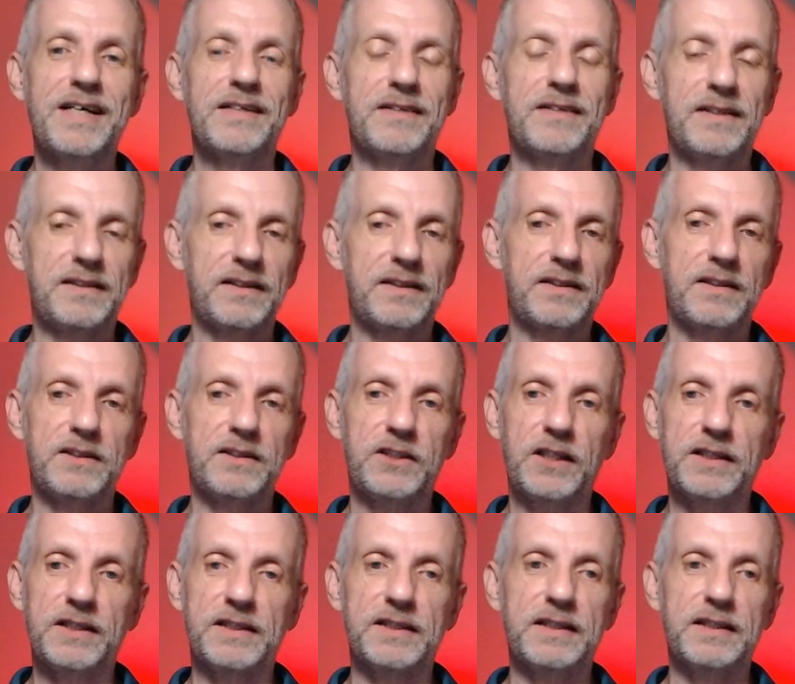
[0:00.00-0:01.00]
This is the
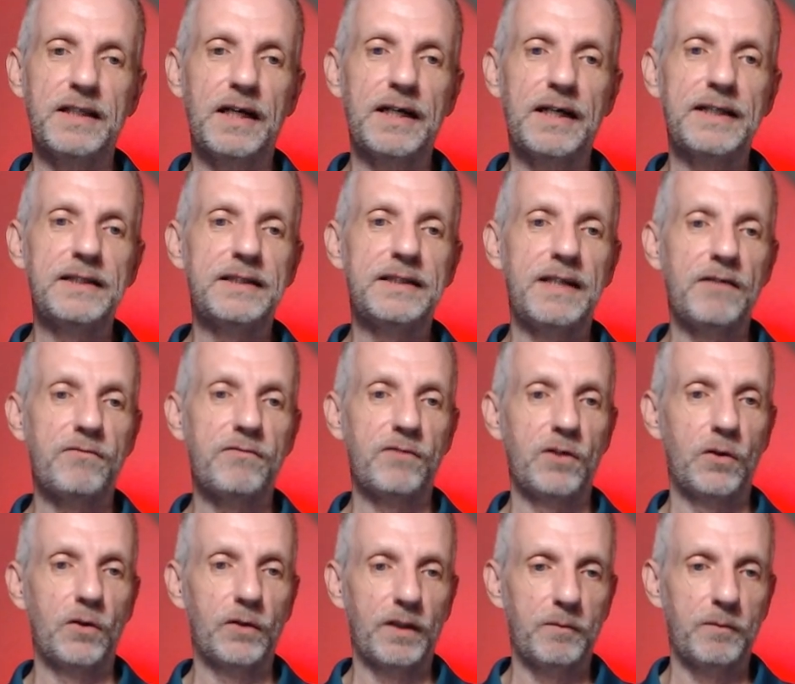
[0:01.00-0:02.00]
Genesis 9 def
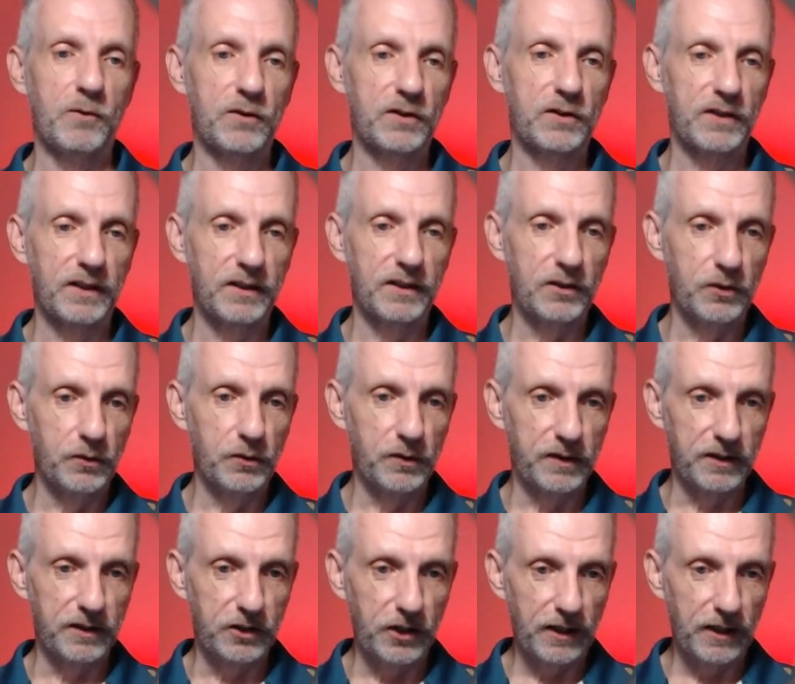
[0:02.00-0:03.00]
load. I'm also going to use
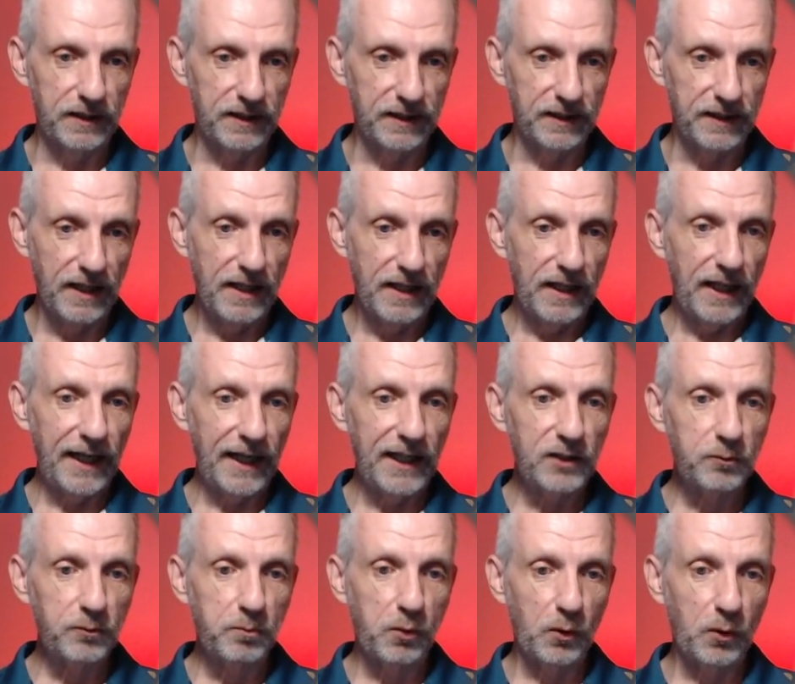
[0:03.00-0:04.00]
the Genesis
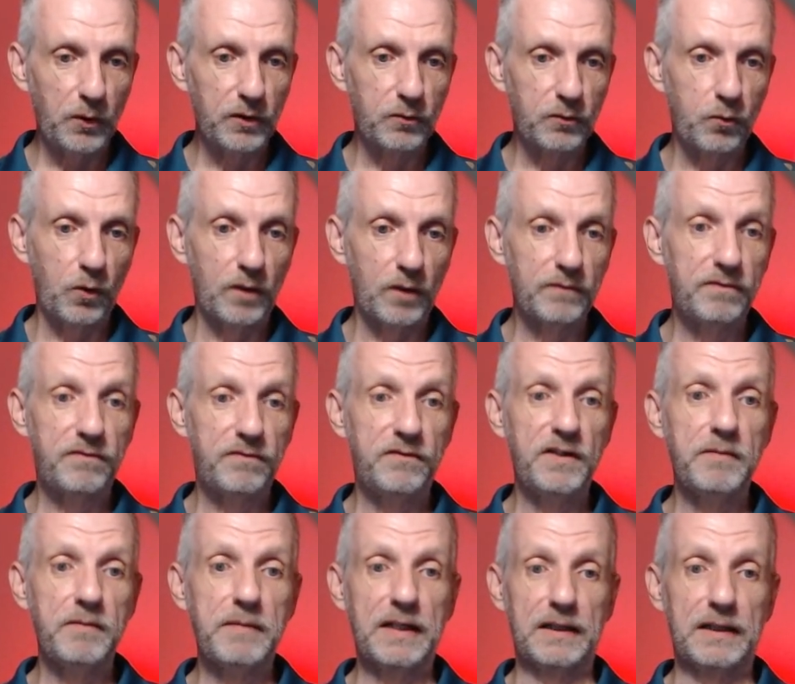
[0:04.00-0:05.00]
8.1
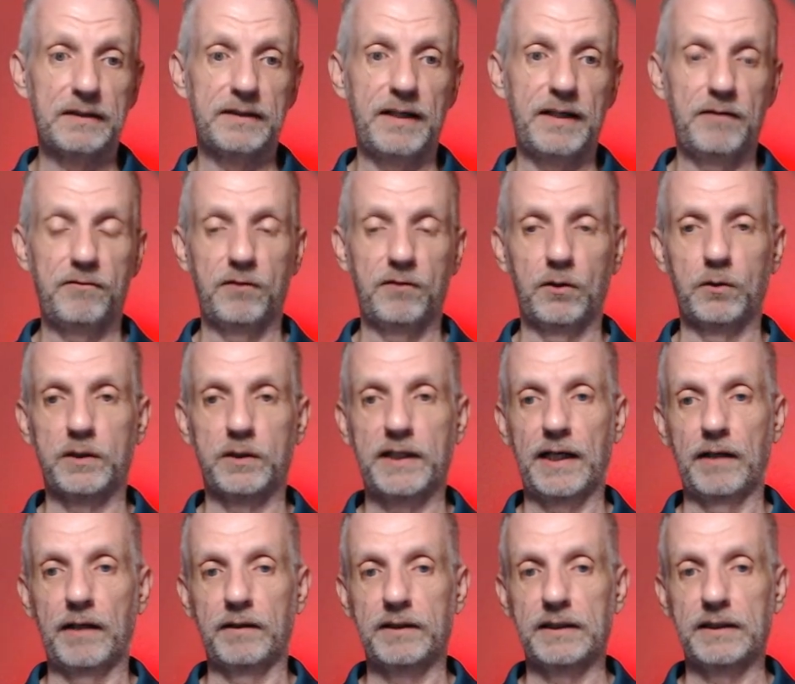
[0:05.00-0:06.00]
female def load
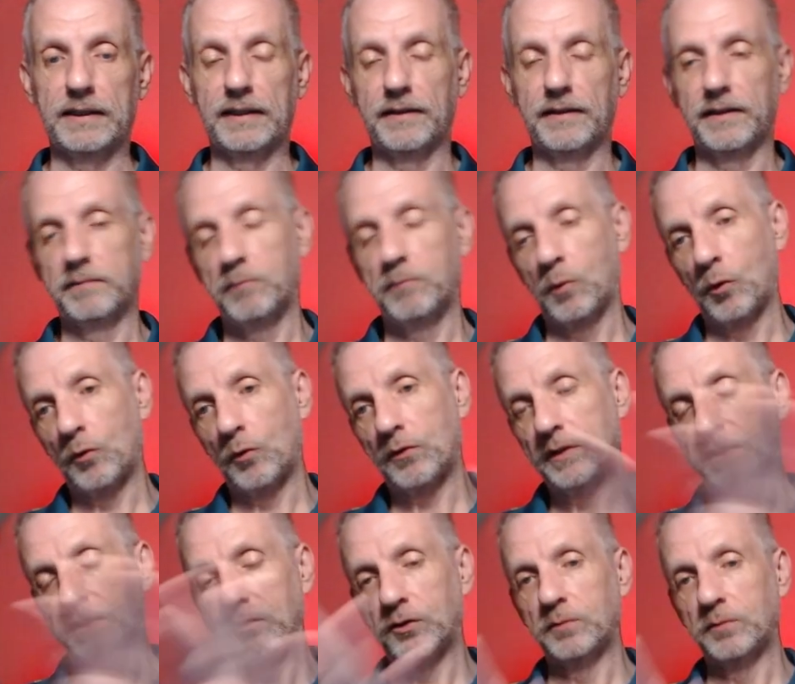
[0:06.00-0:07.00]
character here. They both
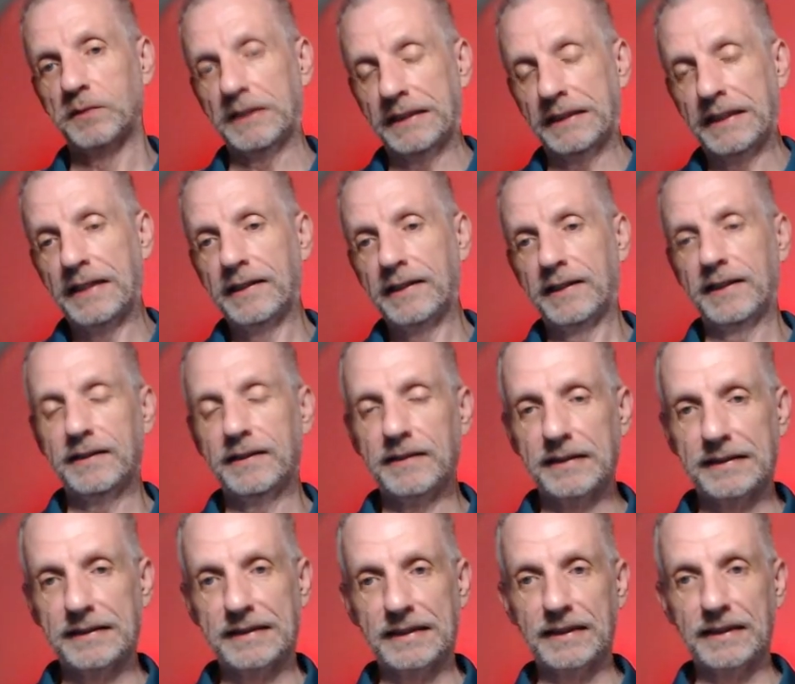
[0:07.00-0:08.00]
need to be in the
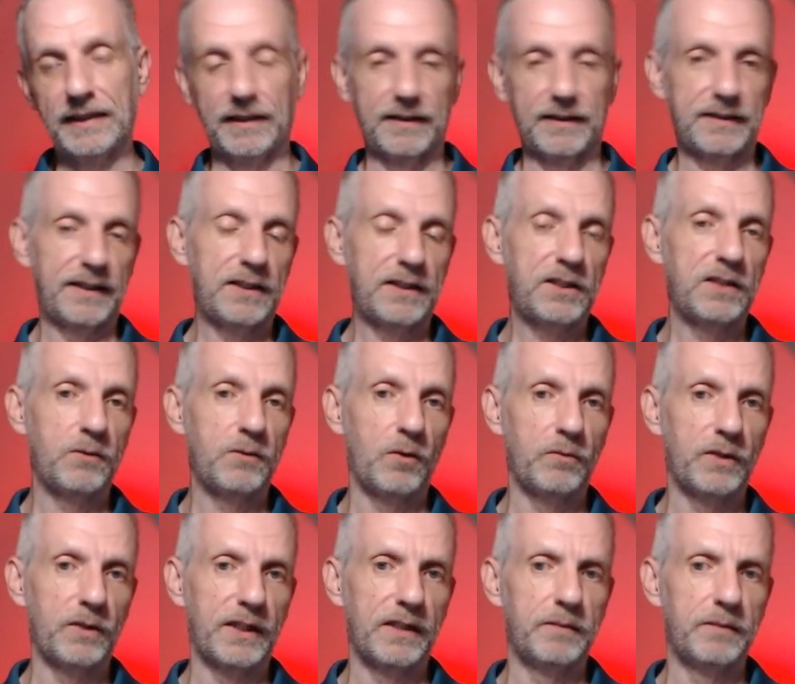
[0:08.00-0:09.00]
scene, and essentially what
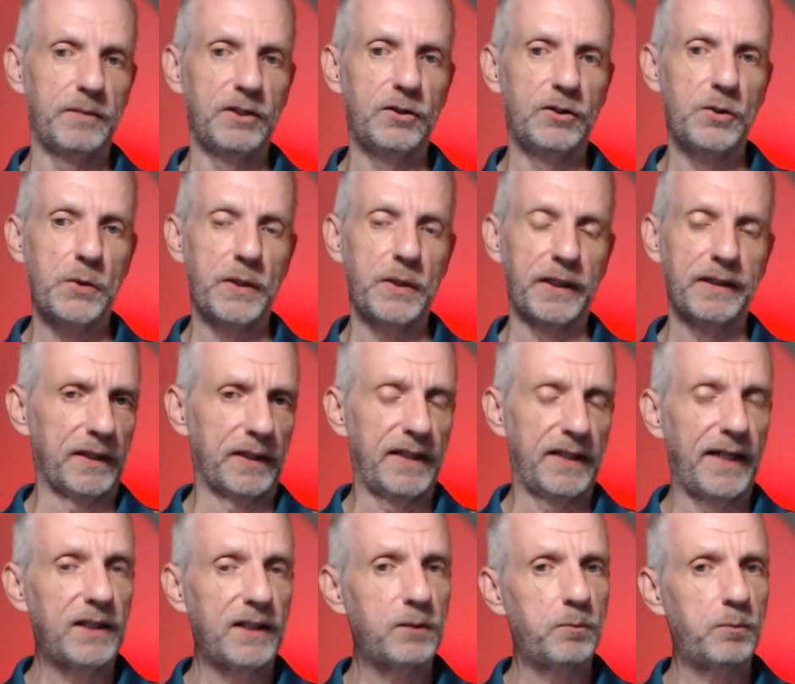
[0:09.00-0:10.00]
we're going to be doing is
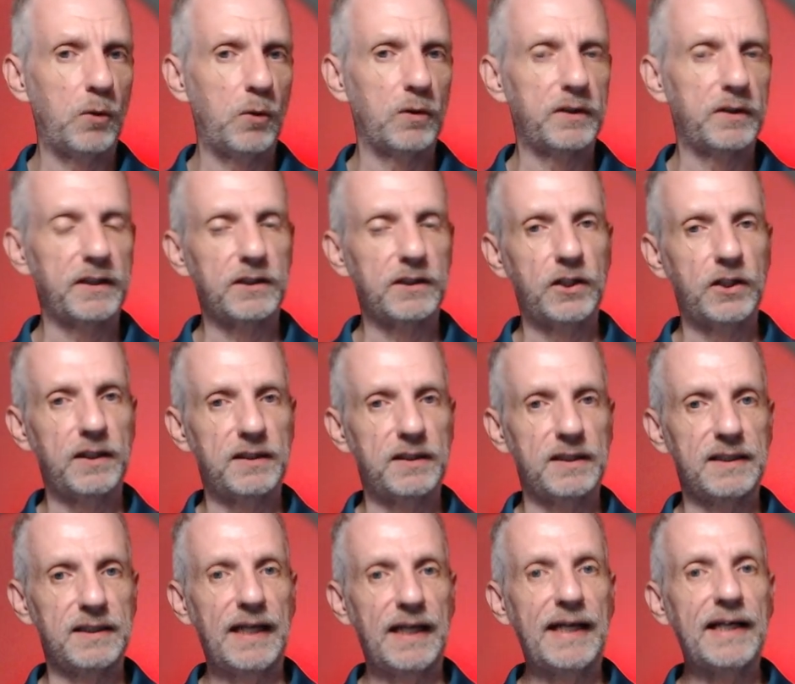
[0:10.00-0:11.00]
exporting
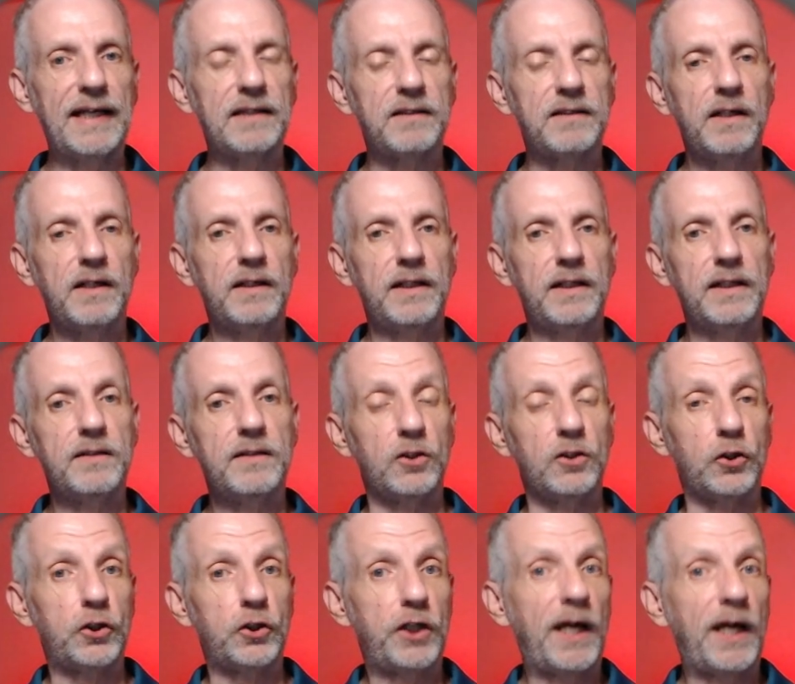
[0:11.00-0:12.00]
Genesis 8 in the
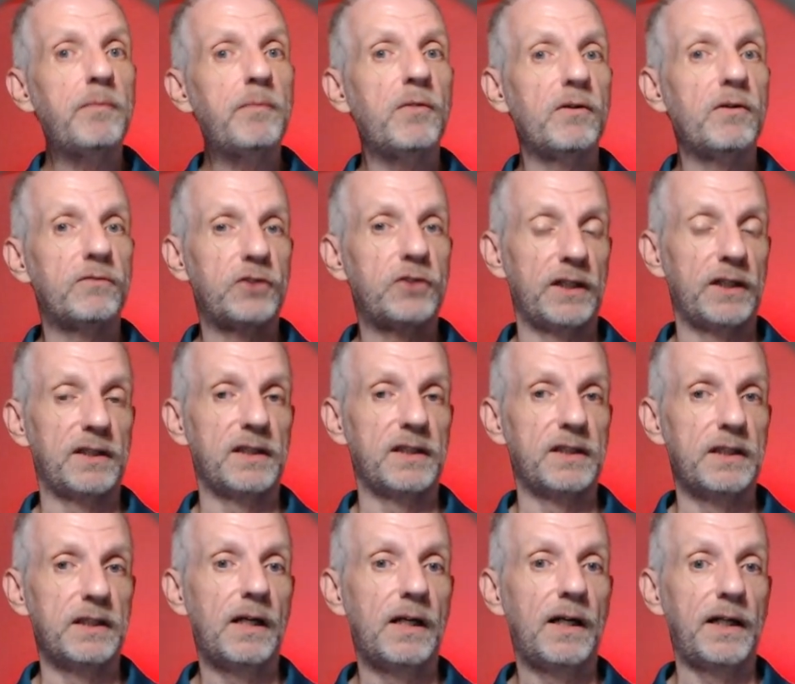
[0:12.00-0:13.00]
shape of Genesis
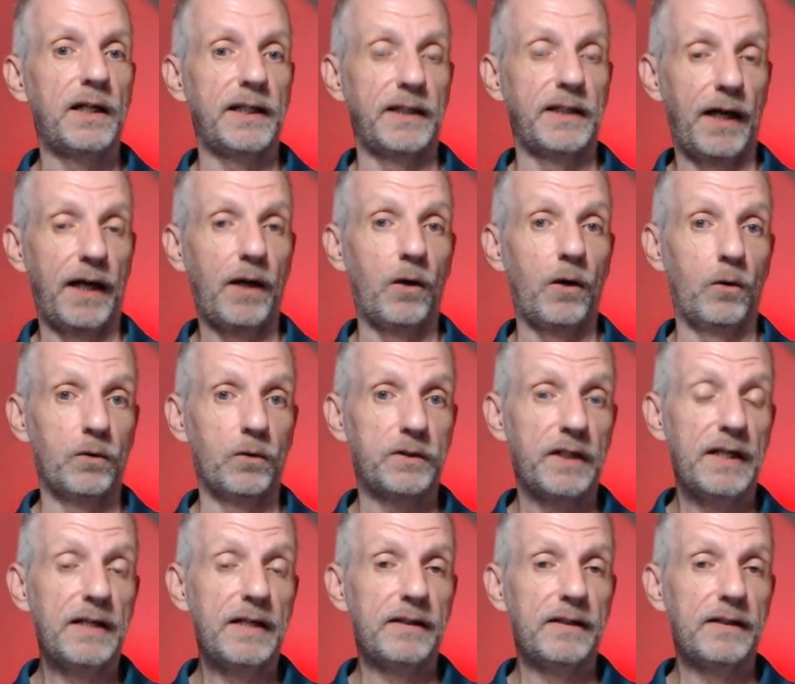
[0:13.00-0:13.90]
9 out.